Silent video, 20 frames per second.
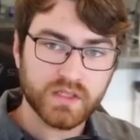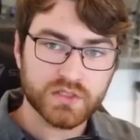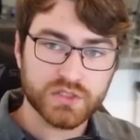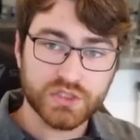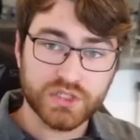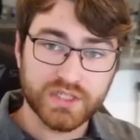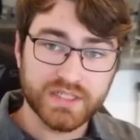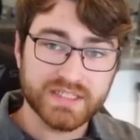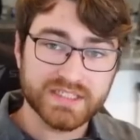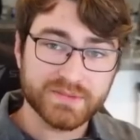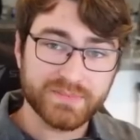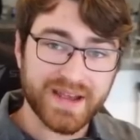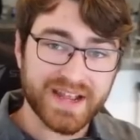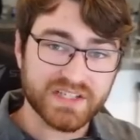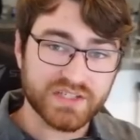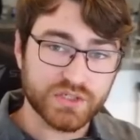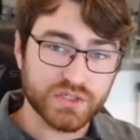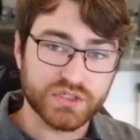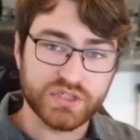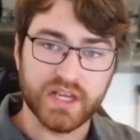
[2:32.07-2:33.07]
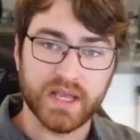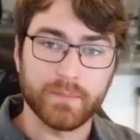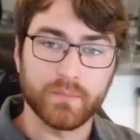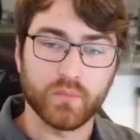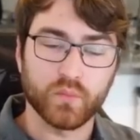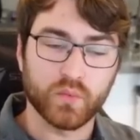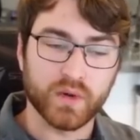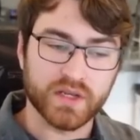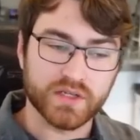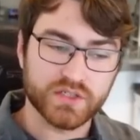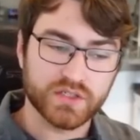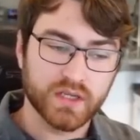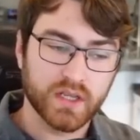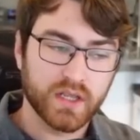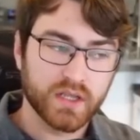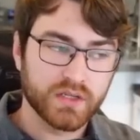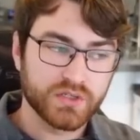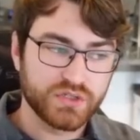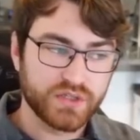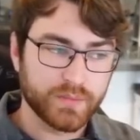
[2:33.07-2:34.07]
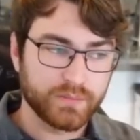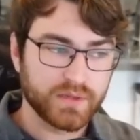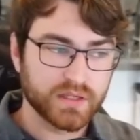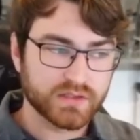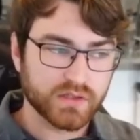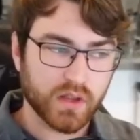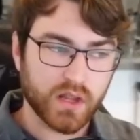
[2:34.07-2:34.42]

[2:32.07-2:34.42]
she dispatched Jim, which Jim does